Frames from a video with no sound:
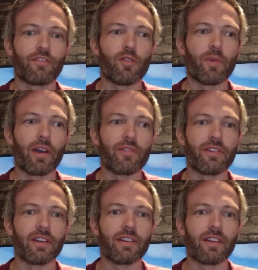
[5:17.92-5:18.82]
former
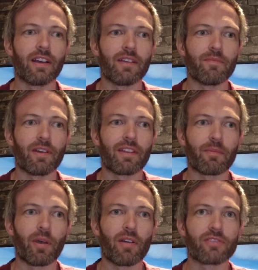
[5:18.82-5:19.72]
owner, I
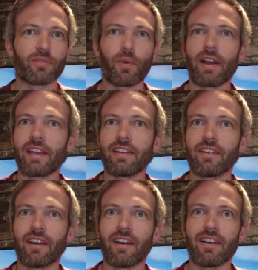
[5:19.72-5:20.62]
think, passed away
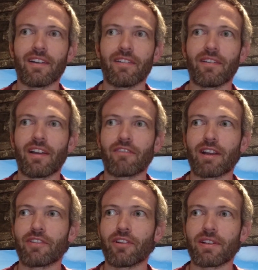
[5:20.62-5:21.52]

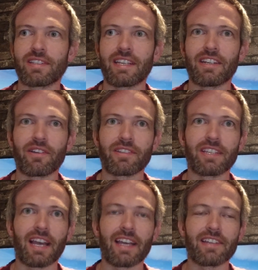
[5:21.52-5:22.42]
around
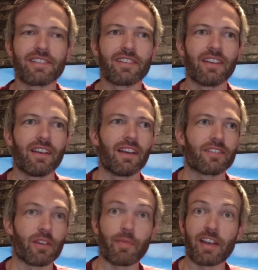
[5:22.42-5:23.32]
1998.
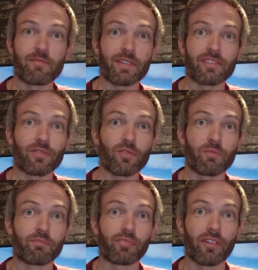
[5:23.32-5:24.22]
So it may have been stored
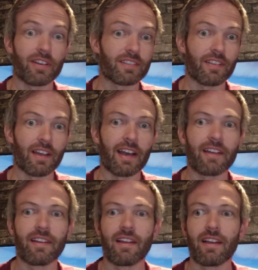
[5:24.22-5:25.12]
prior to
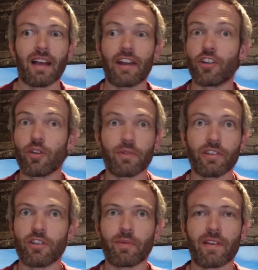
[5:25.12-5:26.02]
that. And nobody
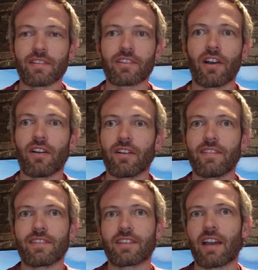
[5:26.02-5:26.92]
knew about this car in
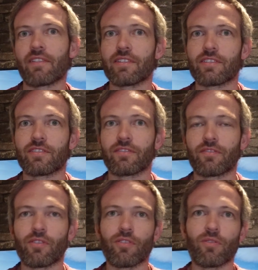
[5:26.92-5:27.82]
this garage
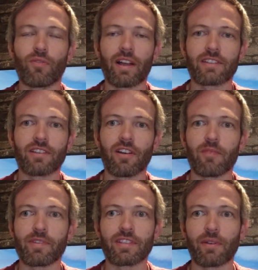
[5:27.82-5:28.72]
for all that
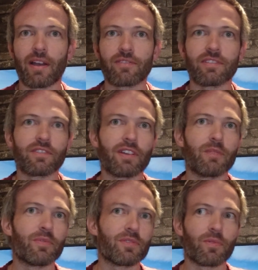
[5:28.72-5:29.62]
time until housing
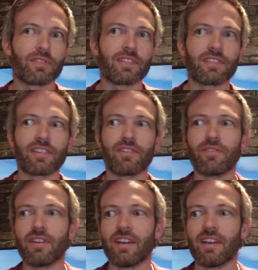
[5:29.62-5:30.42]
developers wanted to